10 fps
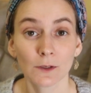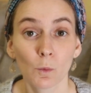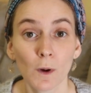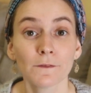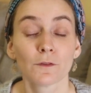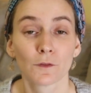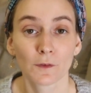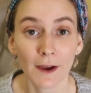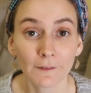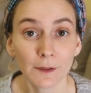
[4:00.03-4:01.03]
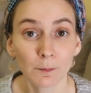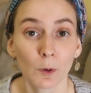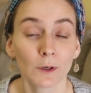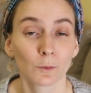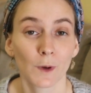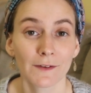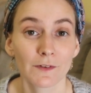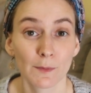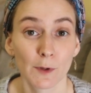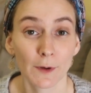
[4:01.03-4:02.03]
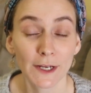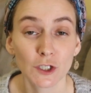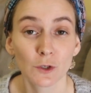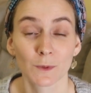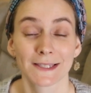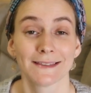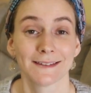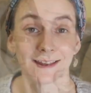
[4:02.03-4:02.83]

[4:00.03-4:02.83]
one very important wave of immigration was in the